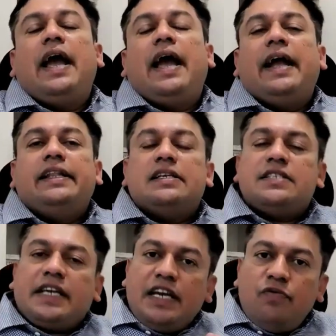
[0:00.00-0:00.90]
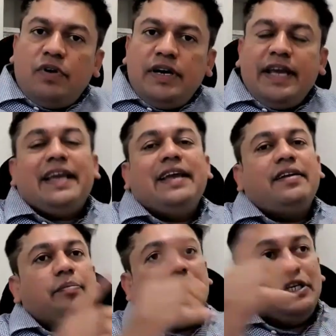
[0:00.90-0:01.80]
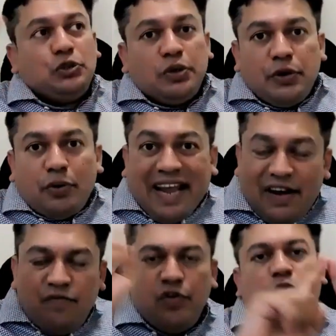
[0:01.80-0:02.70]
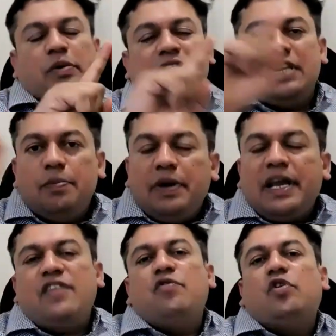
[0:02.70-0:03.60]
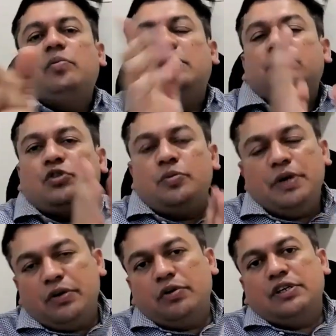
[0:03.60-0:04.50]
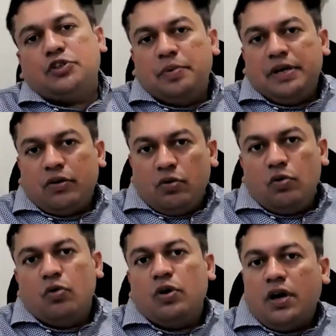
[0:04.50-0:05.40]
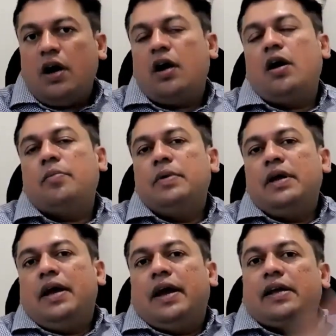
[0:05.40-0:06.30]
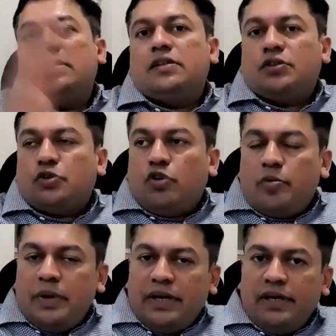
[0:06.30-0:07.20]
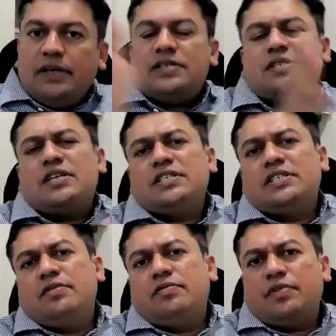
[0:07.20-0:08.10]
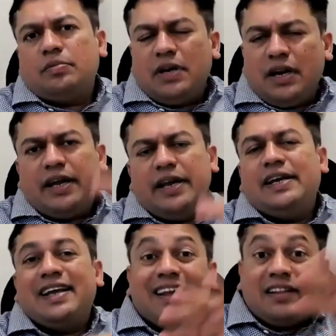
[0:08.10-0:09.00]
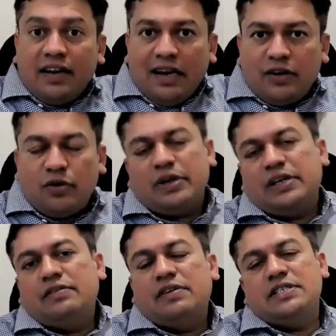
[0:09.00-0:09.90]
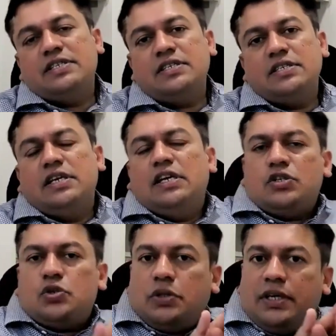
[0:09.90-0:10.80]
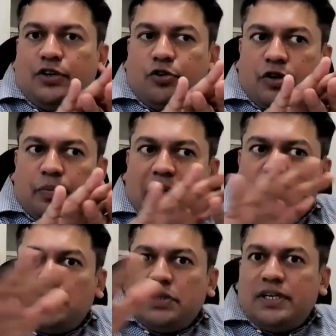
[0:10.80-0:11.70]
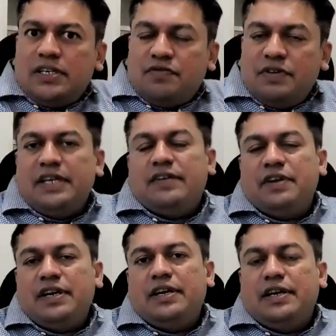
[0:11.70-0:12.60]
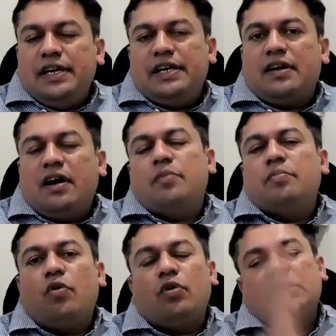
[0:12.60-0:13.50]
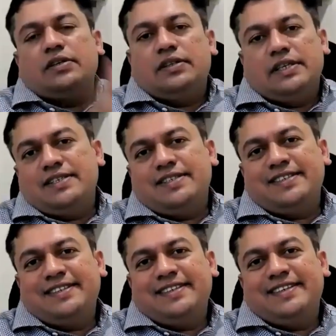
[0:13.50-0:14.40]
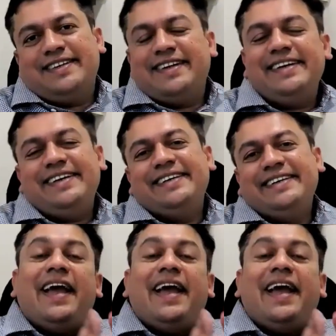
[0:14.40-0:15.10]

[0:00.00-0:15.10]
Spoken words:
And the second one, again, make sure your environment, sleeping environment should be good. It should be cool, calm, and there should not be any distraction from the light and other electronic devices. So that you make sure that it's very, very neat, calm, all the things, right?